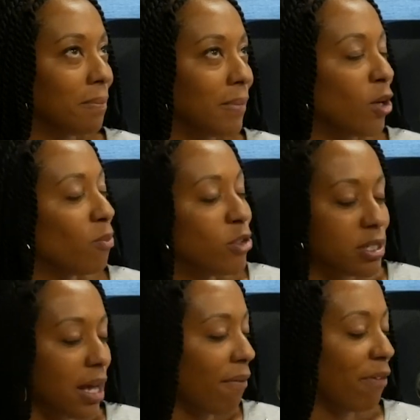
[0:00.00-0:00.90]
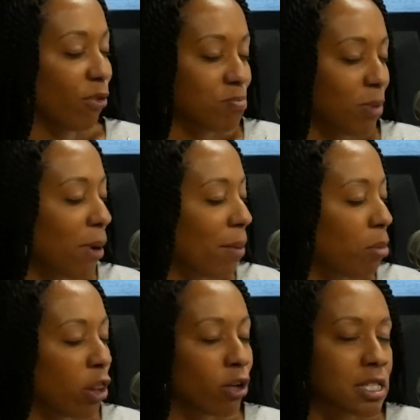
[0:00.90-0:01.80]
you just have those. Maybe I'm
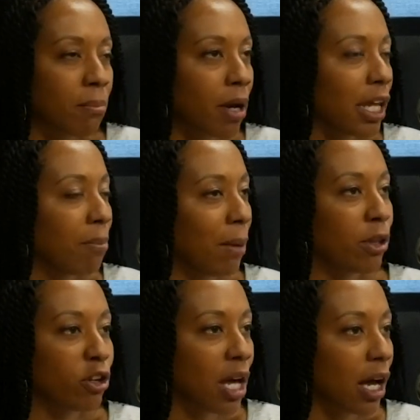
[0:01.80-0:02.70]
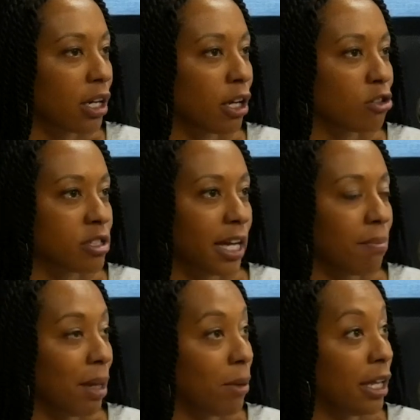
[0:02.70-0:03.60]
bothering somebody. Maybe they're not going to
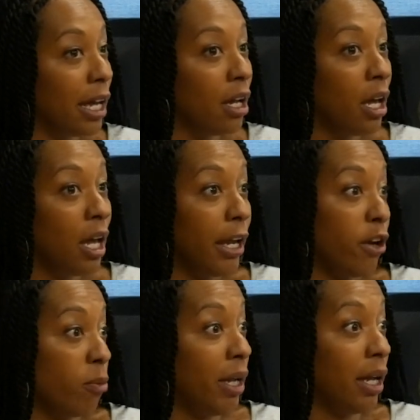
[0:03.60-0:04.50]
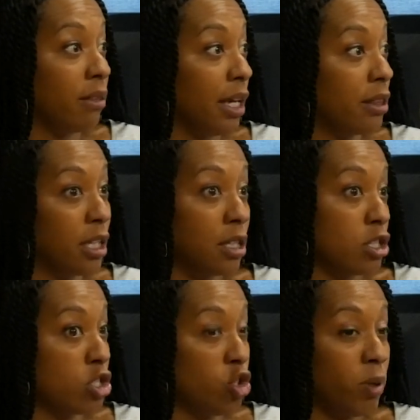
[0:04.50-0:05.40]
understand. Maybe they hear me and they think
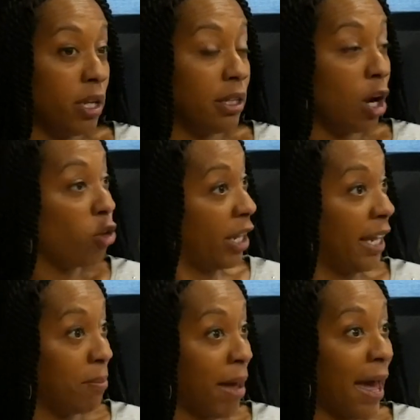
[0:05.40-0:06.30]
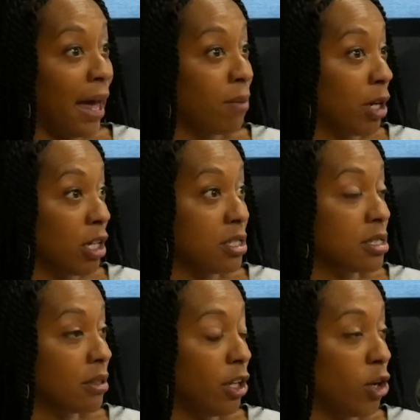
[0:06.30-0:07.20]
that's stupid, and are they getting mad
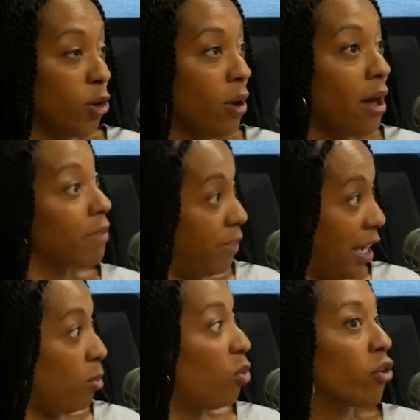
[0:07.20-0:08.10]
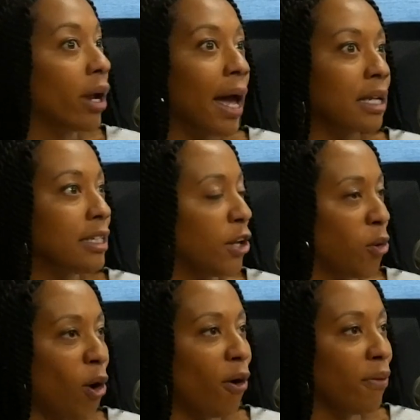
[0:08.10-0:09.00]
because they think I'm overreacting.
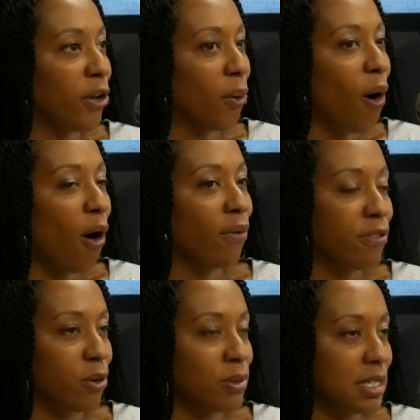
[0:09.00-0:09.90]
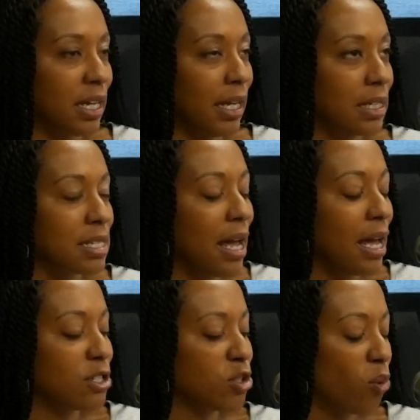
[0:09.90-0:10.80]
All of those things.
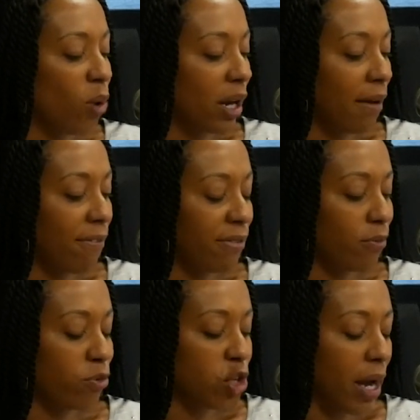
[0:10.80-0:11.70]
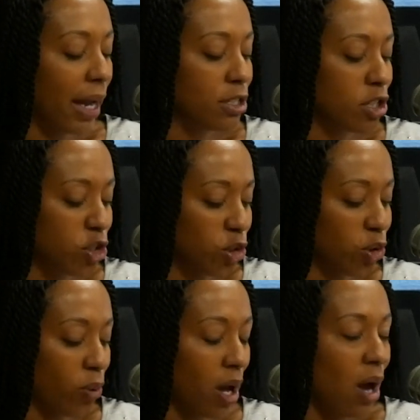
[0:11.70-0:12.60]
And so what I've tried to
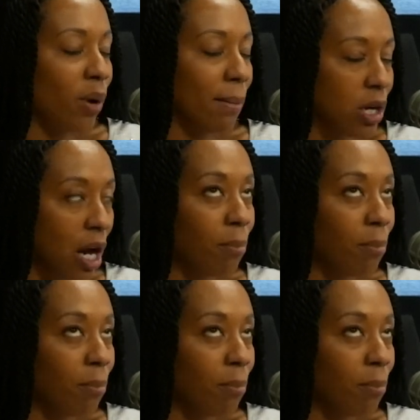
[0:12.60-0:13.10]
do, what I'm